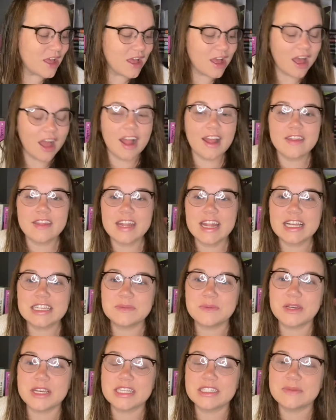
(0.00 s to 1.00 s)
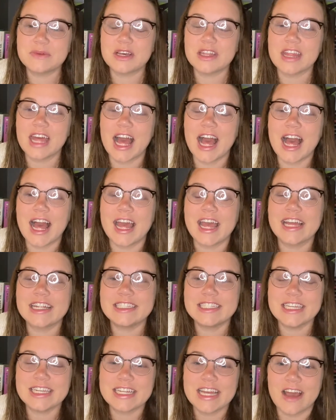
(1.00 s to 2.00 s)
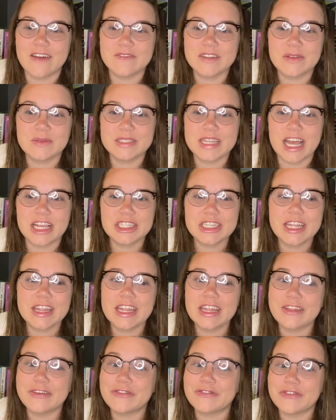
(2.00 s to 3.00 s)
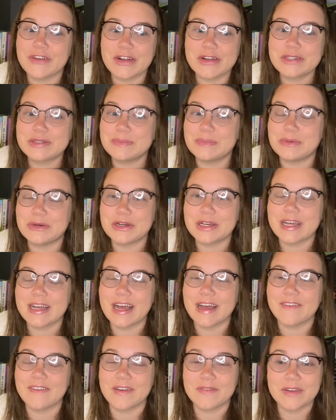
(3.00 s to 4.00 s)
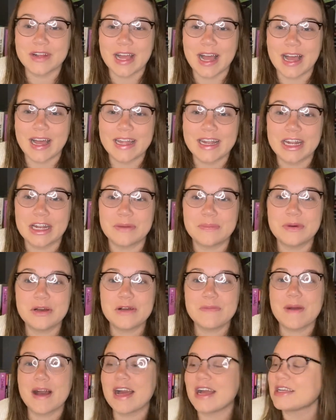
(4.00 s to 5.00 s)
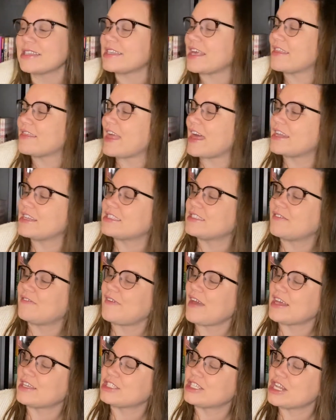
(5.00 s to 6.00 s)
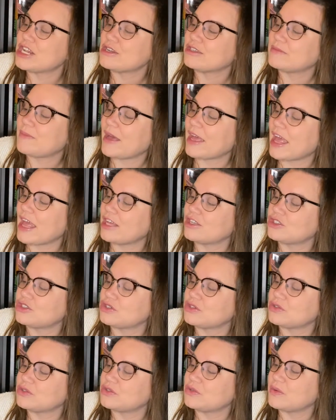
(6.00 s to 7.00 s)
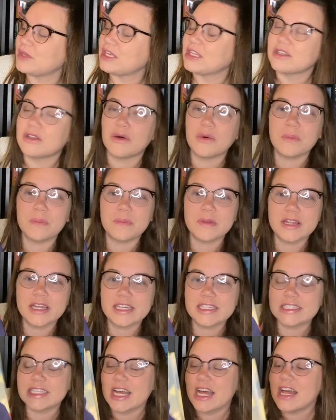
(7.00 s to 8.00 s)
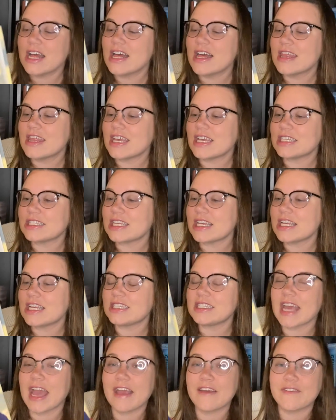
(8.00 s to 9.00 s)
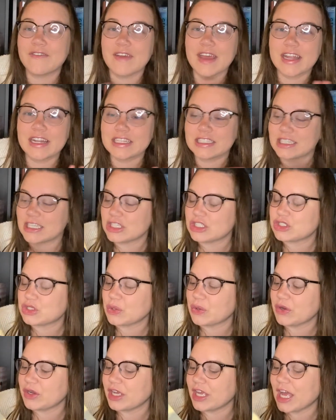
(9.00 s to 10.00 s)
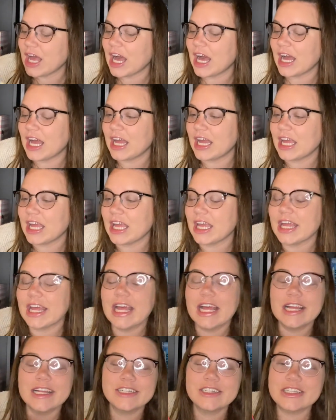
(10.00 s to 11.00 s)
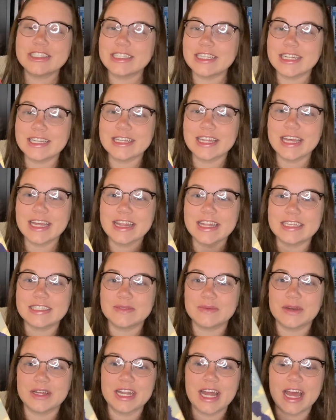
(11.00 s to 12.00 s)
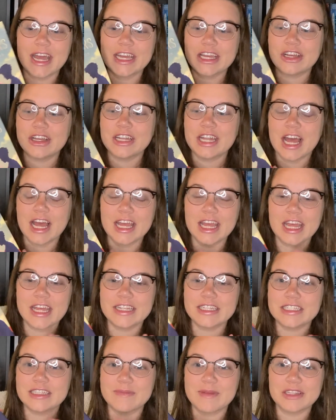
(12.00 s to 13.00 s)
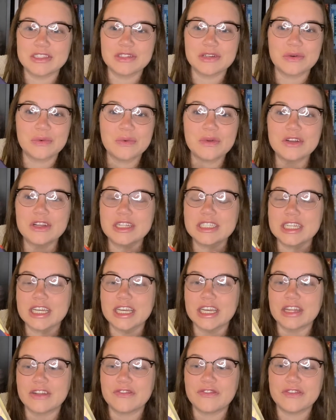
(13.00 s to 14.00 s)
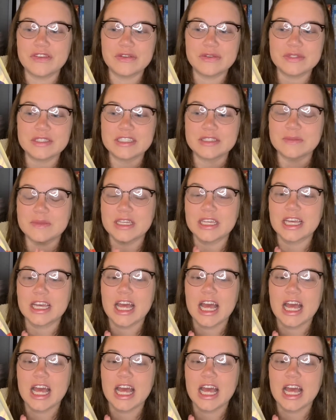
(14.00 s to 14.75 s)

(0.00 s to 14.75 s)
All right, the next book is a book that I DNF'd. It was actually, I think, the first book I've ever gotten in a book box, and that is The Fascinators by Andrew Elopoulos. This is a fantasy story. I just didn't like this one. I could not get into the magical world. It confused me.